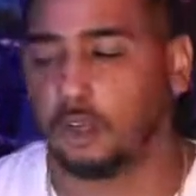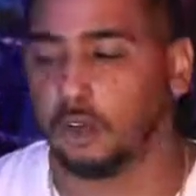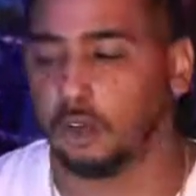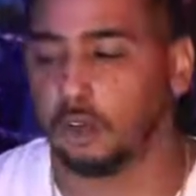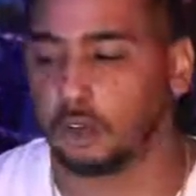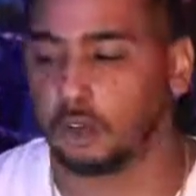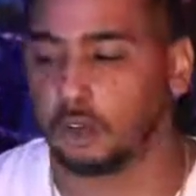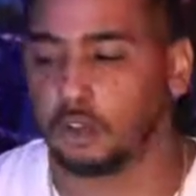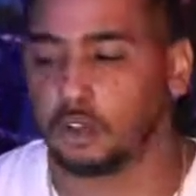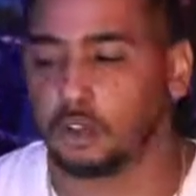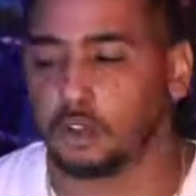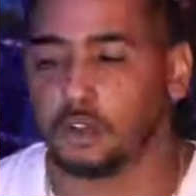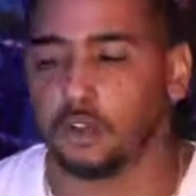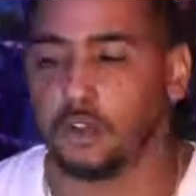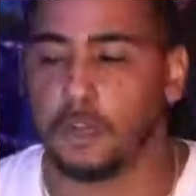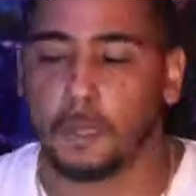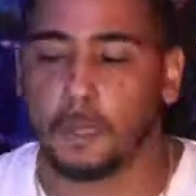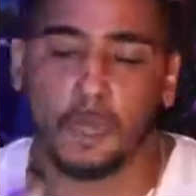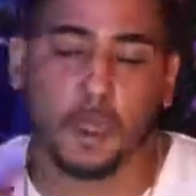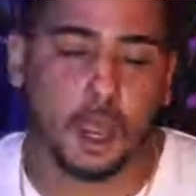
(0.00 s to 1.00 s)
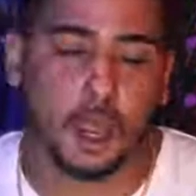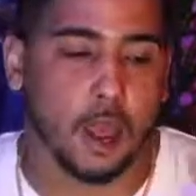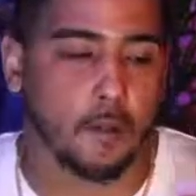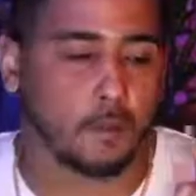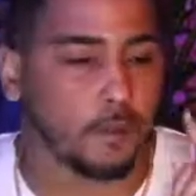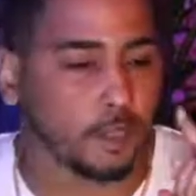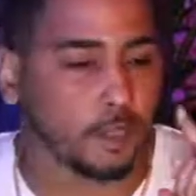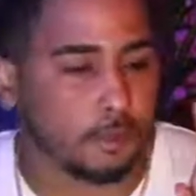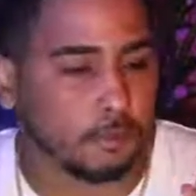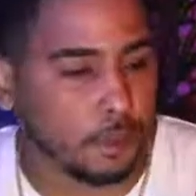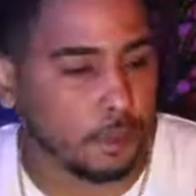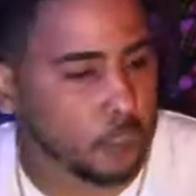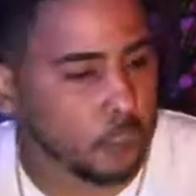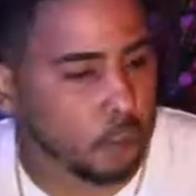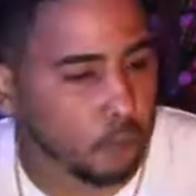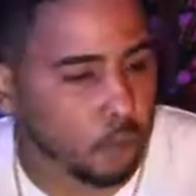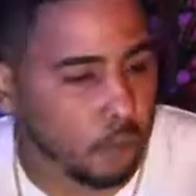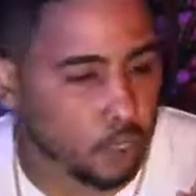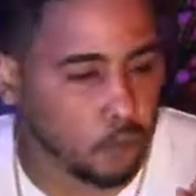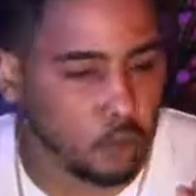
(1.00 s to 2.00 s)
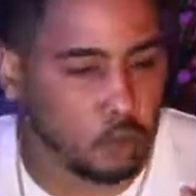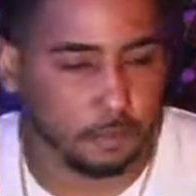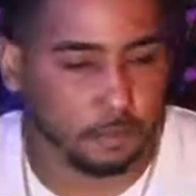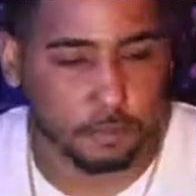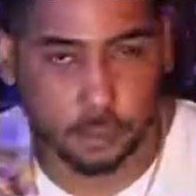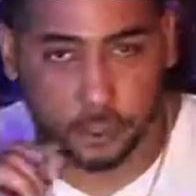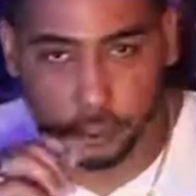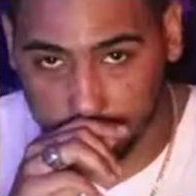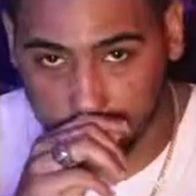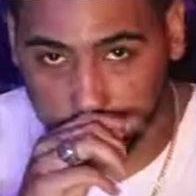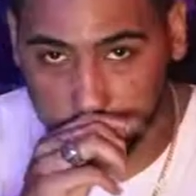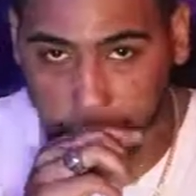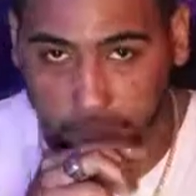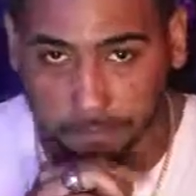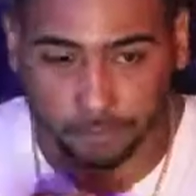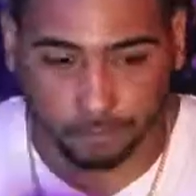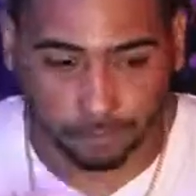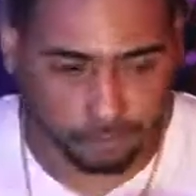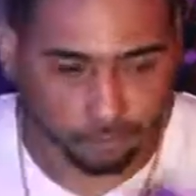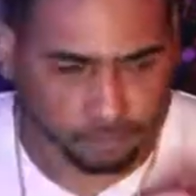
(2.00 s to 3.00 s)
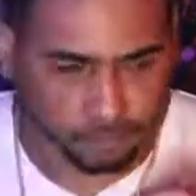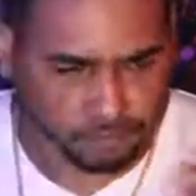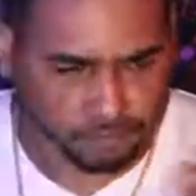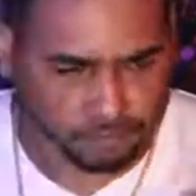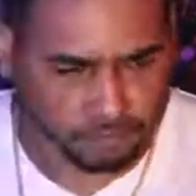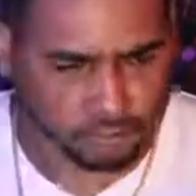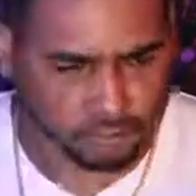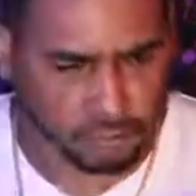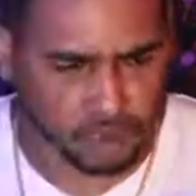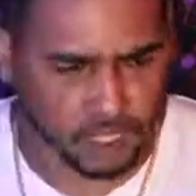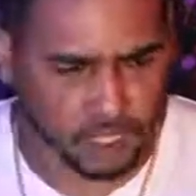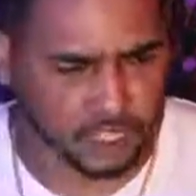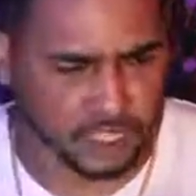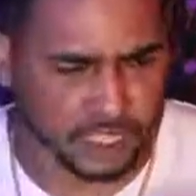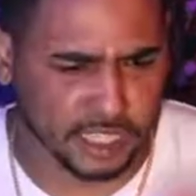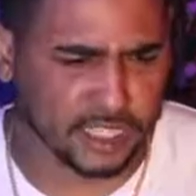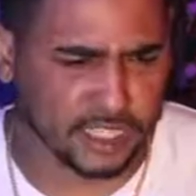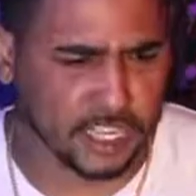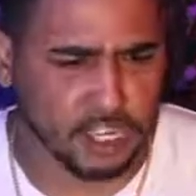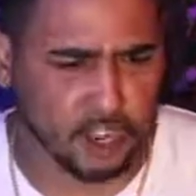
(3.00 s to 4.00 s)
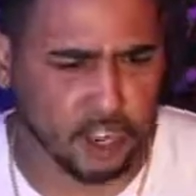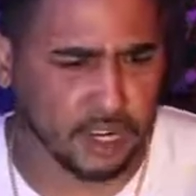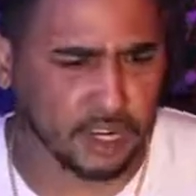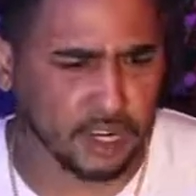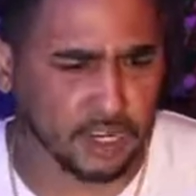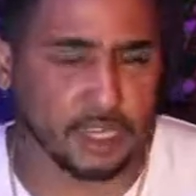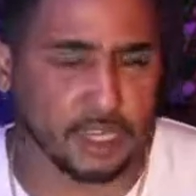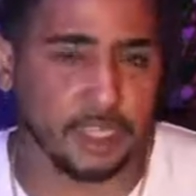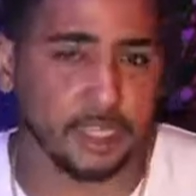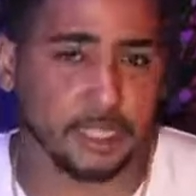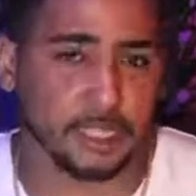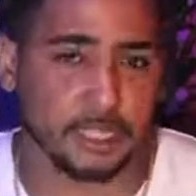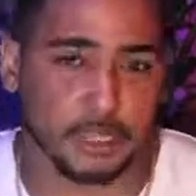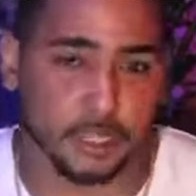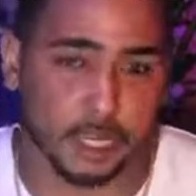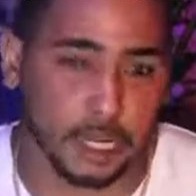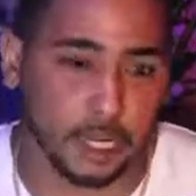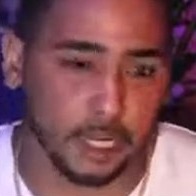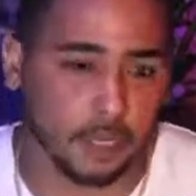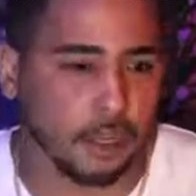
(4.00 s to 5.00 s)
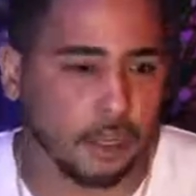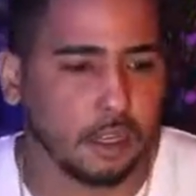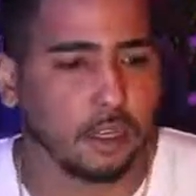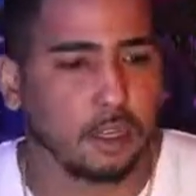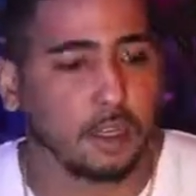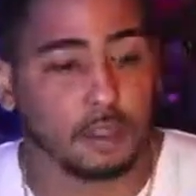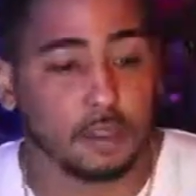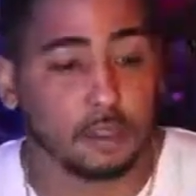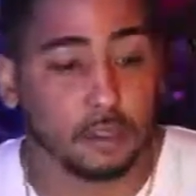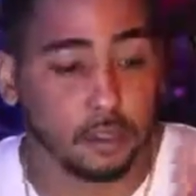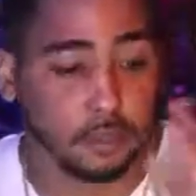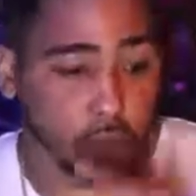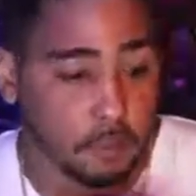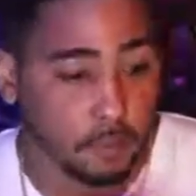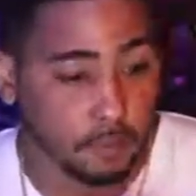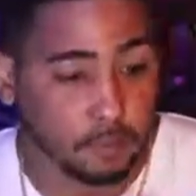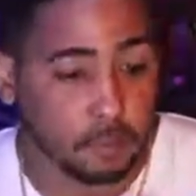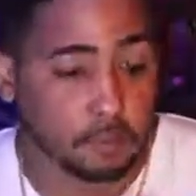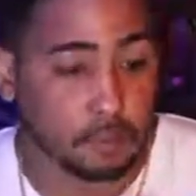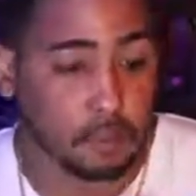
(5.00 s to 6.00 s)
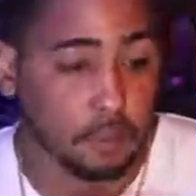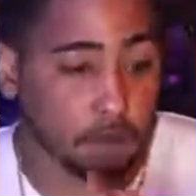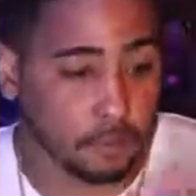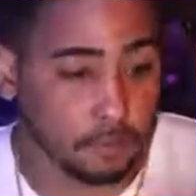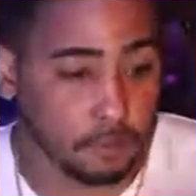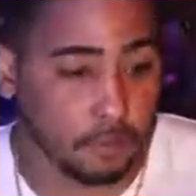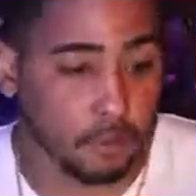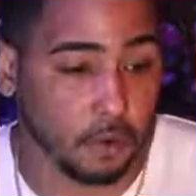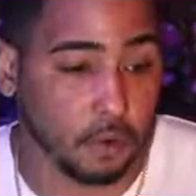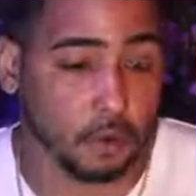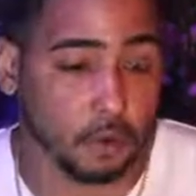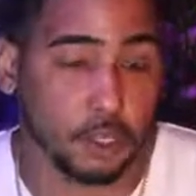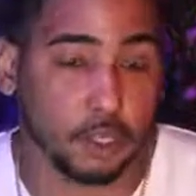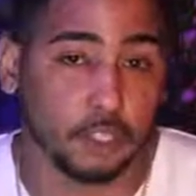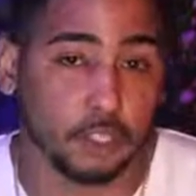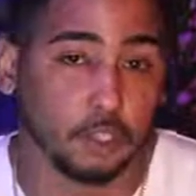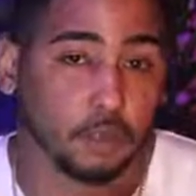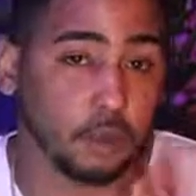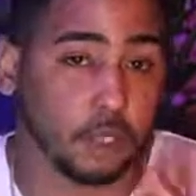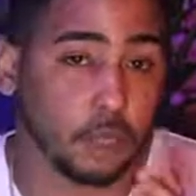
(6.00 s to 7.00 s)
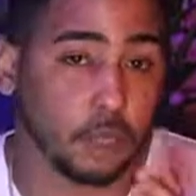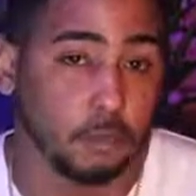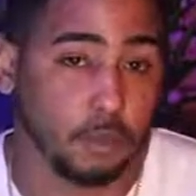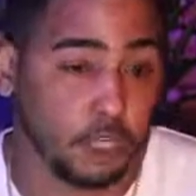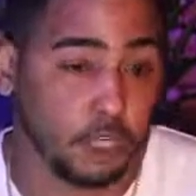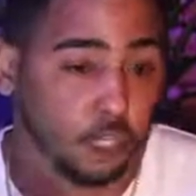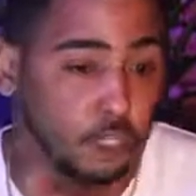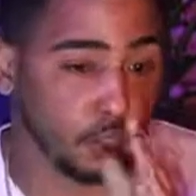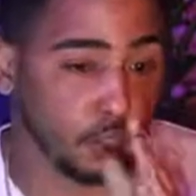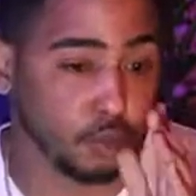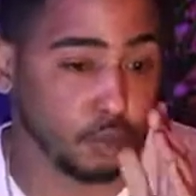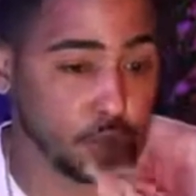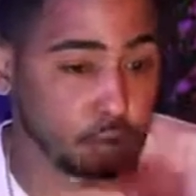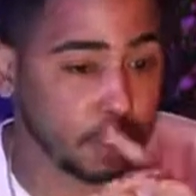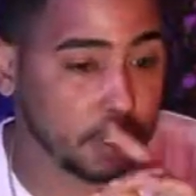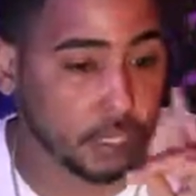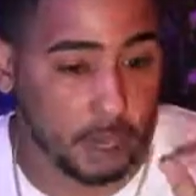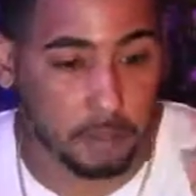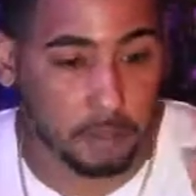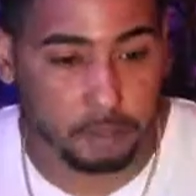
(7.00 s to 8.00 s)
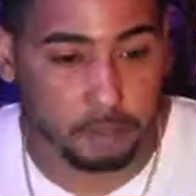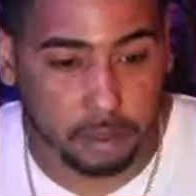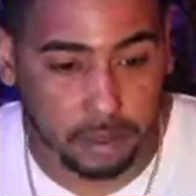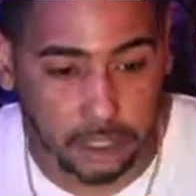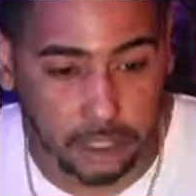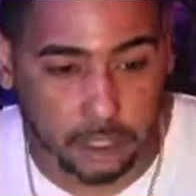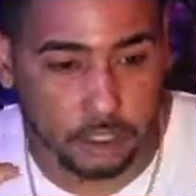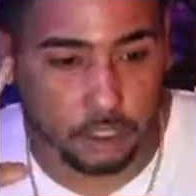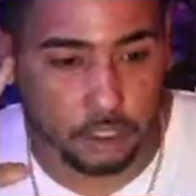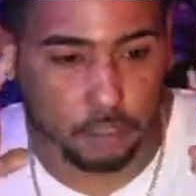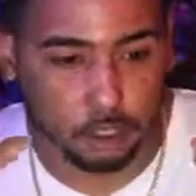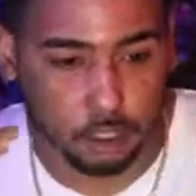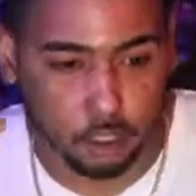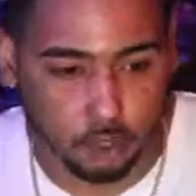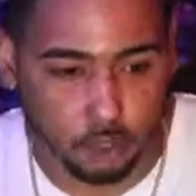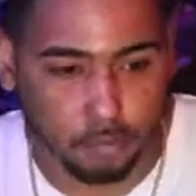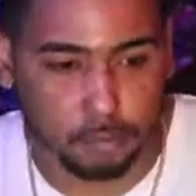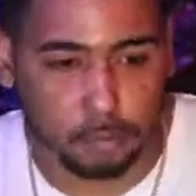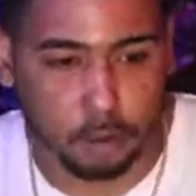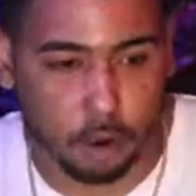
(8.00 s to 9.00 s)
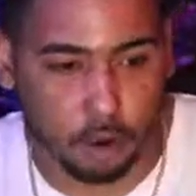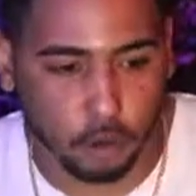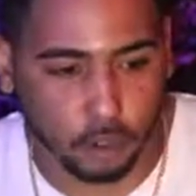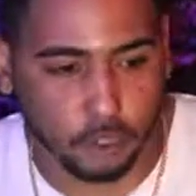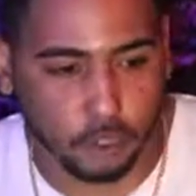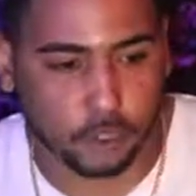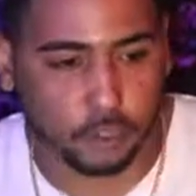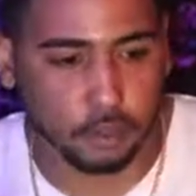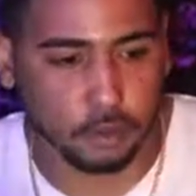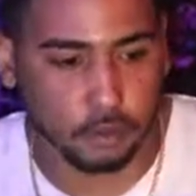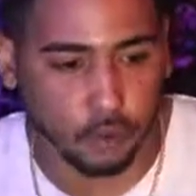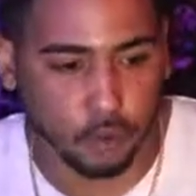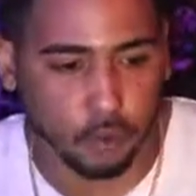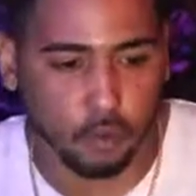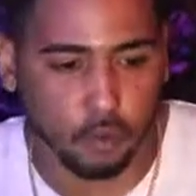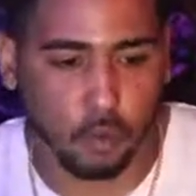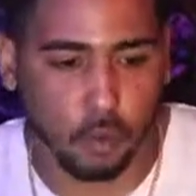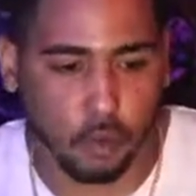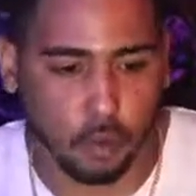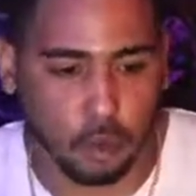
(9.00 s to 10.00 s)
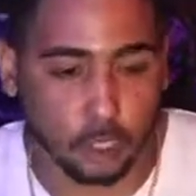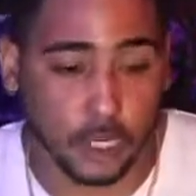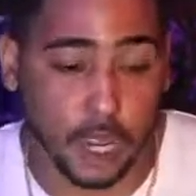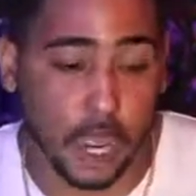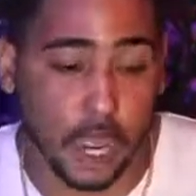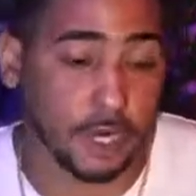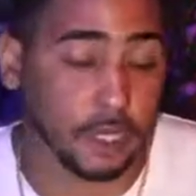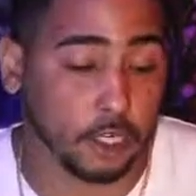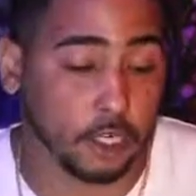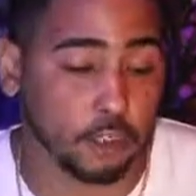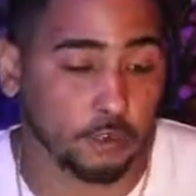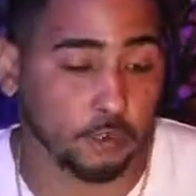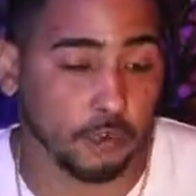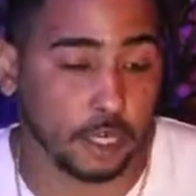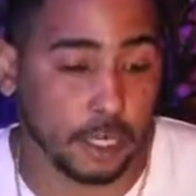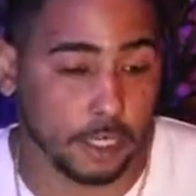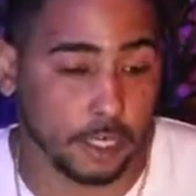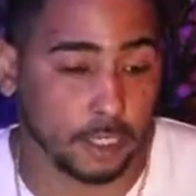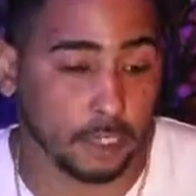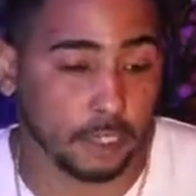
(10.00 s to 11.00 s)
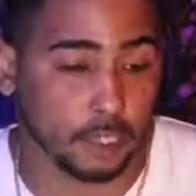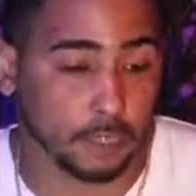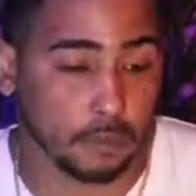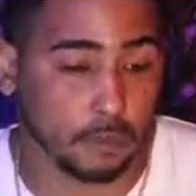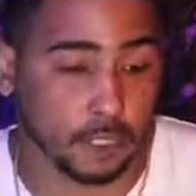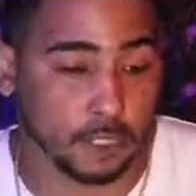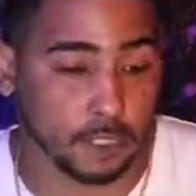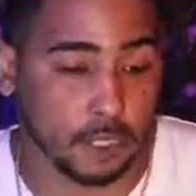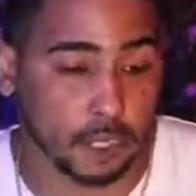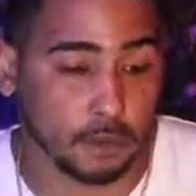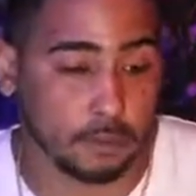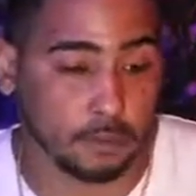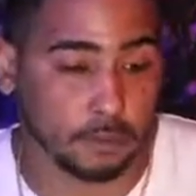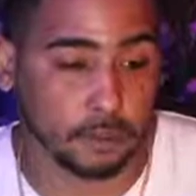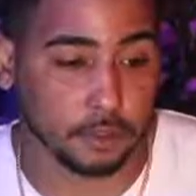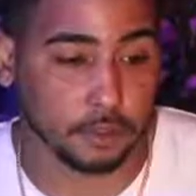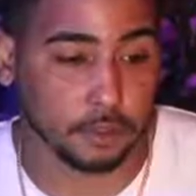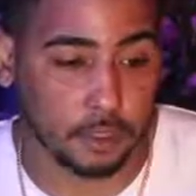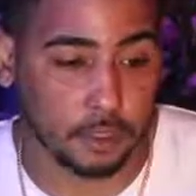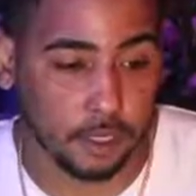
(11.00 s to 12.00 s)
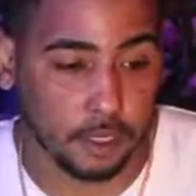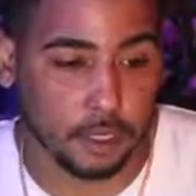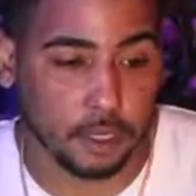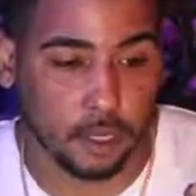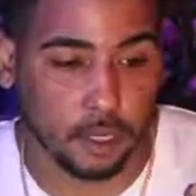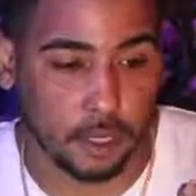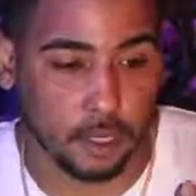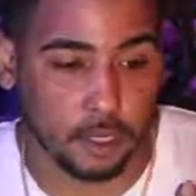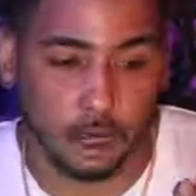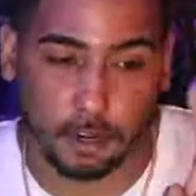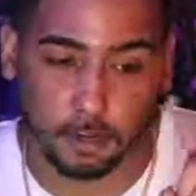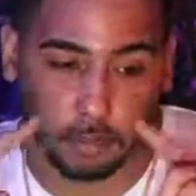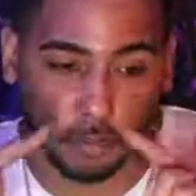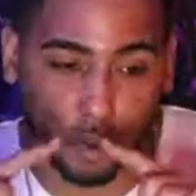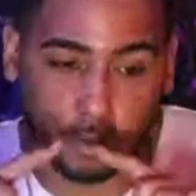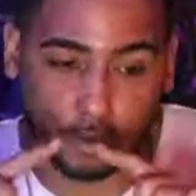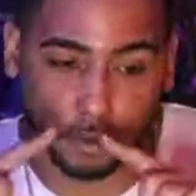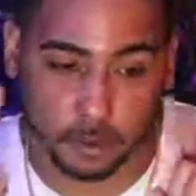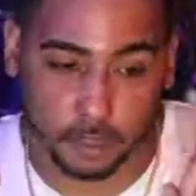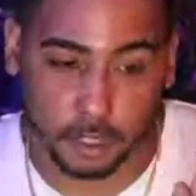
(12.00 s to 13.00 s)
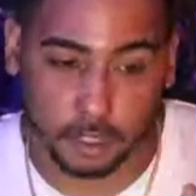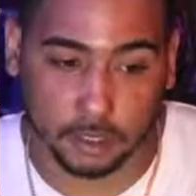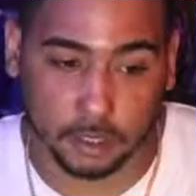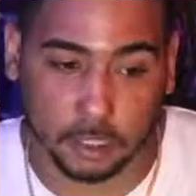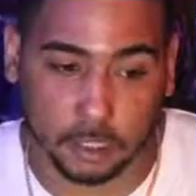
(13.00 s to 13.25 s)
So I'm going to be doing over. Just give you all a little insight. Look forward. There's gonna be new templates, new borders, new walls. I did create this thing myself, and I'm proud of myself.